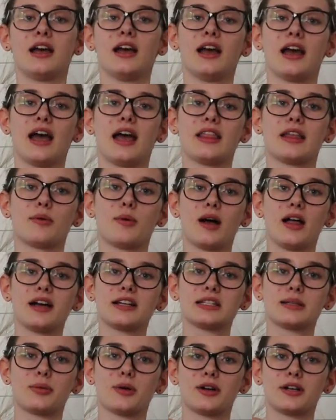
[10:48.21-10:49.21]
And then while I
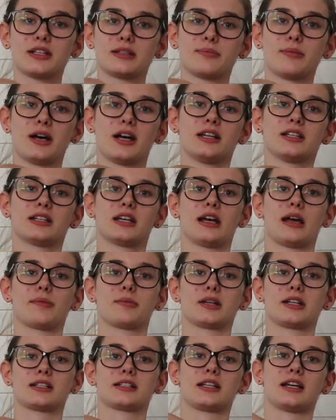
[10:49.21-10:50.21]
support his butt, I'm
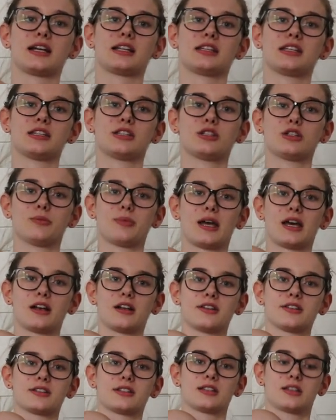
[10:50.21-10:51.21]
gonna slide these two
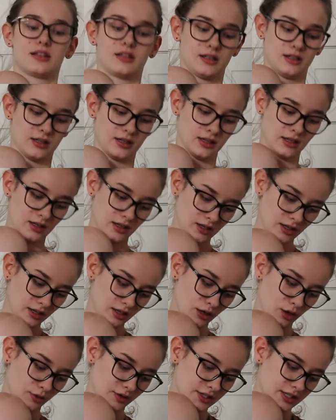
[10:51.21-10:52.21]
panels
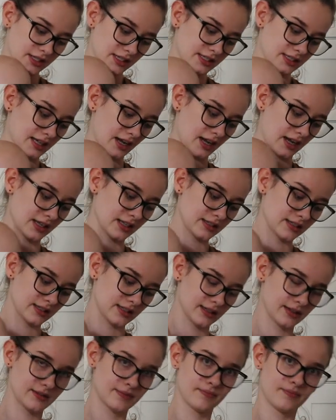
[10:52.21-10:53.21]
over to the sides